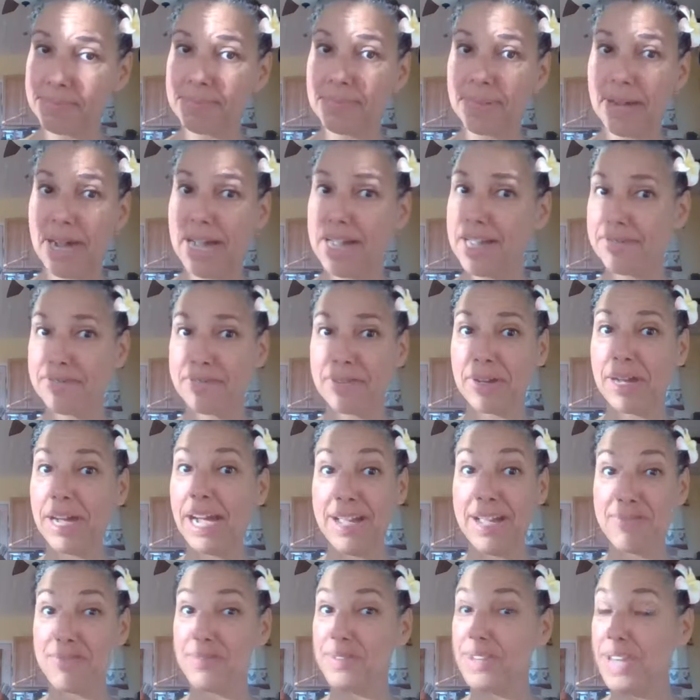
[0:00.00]
I've
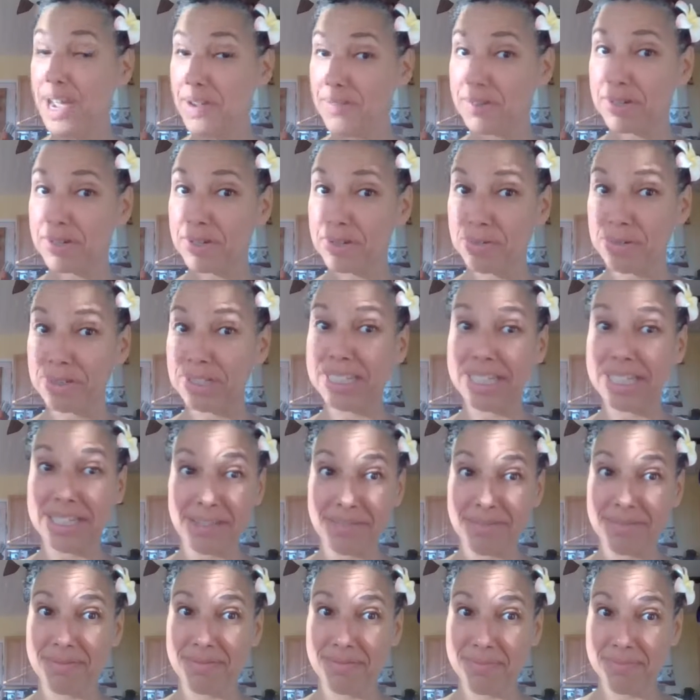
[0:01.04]
never
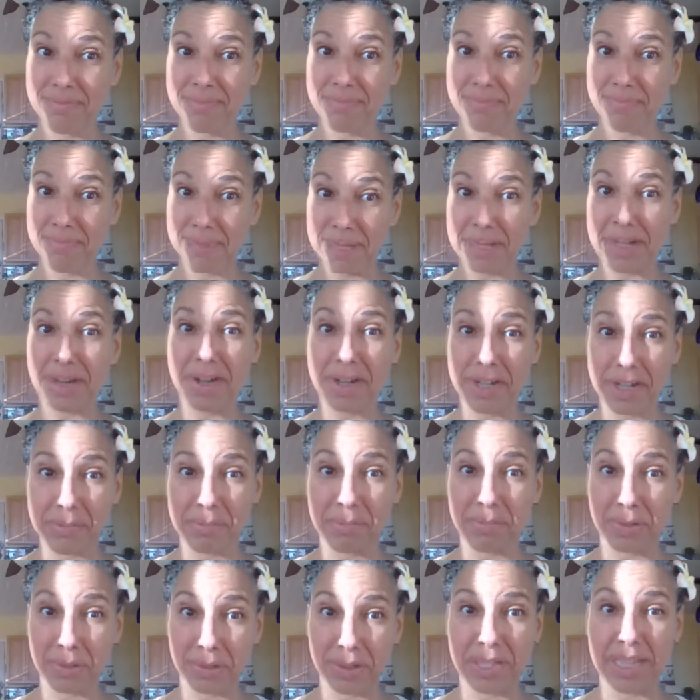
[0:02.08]
really been
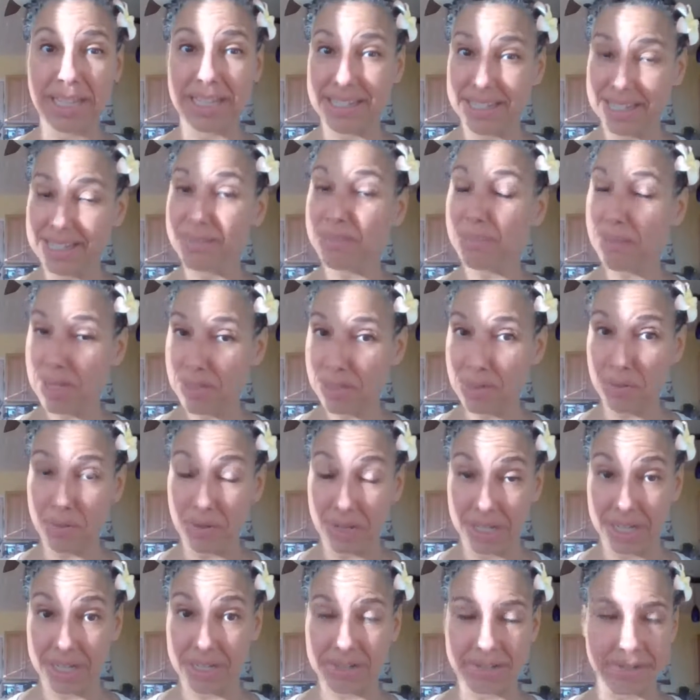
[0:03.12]
unemployed in my 30
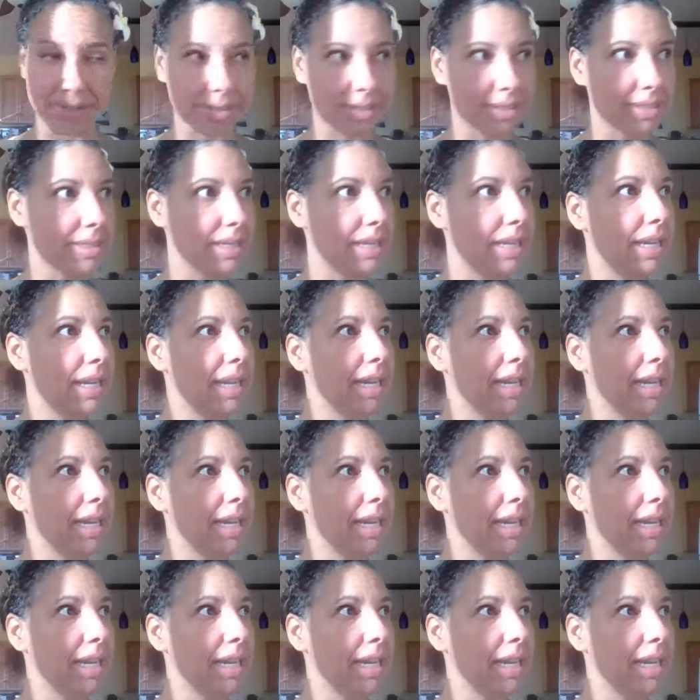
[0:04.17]
years.